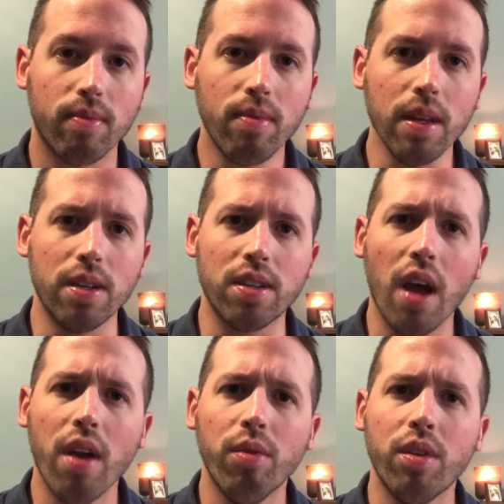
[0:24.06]
It's
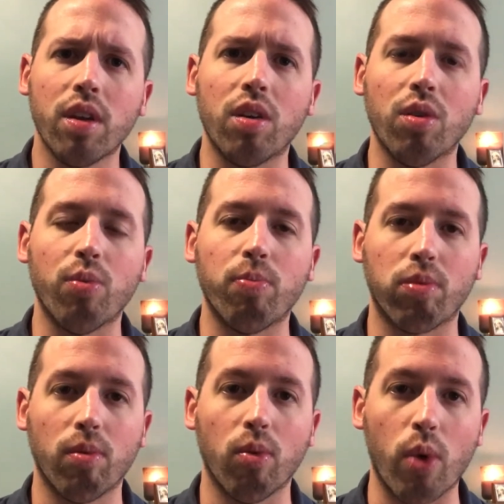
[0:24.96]
not only a good
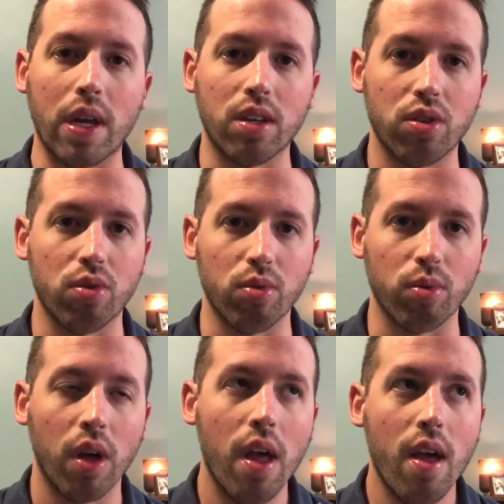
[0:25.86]
way
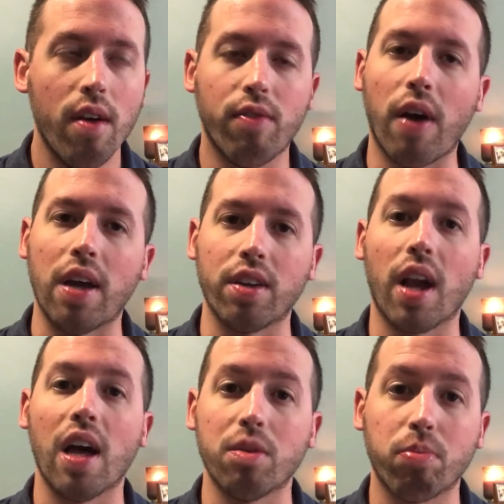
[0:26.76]
to find
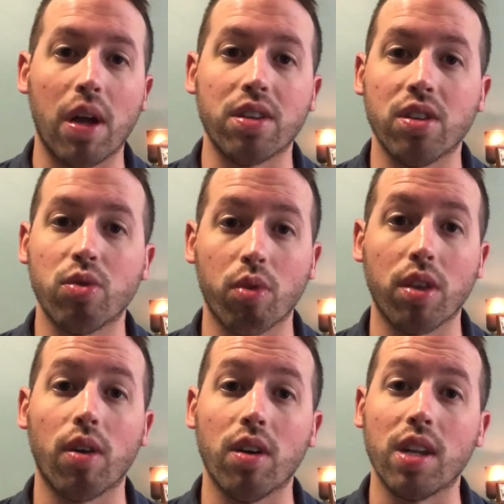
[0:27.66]
God's presence
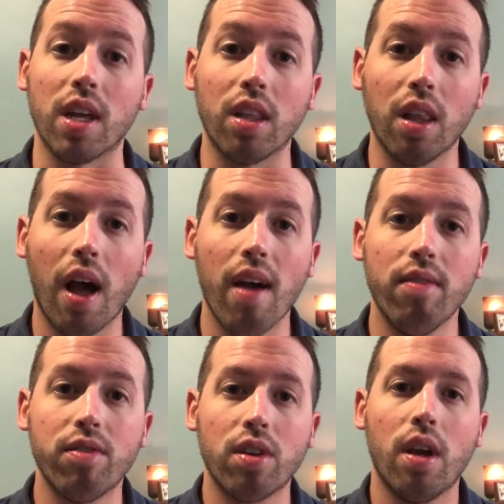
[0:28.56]
within our daily
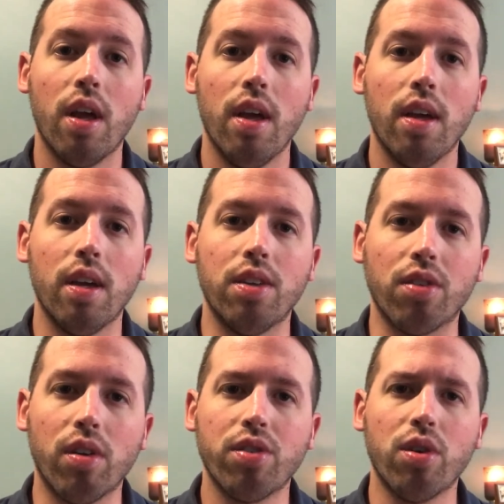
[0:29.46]
lives, it's
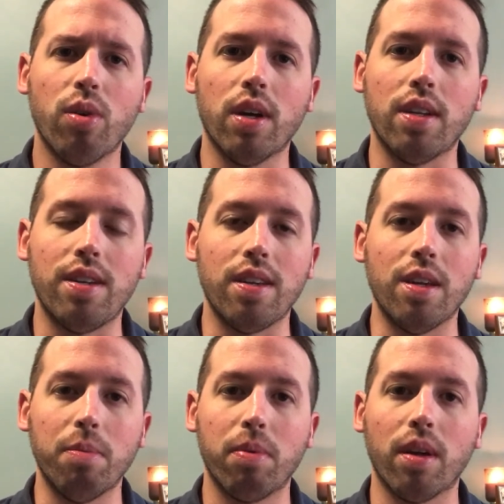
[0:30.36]
also a
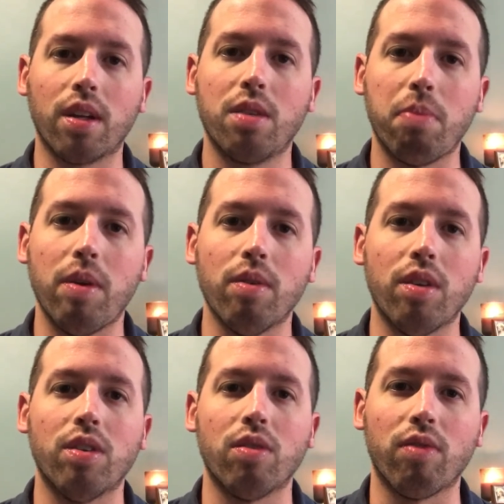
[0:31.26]
deep
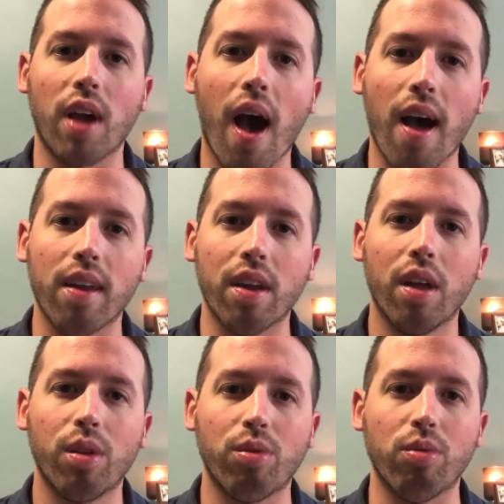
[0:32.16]
experience of God
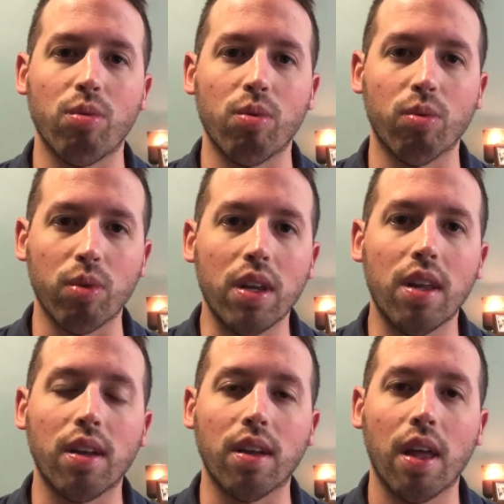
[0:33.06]
through reading,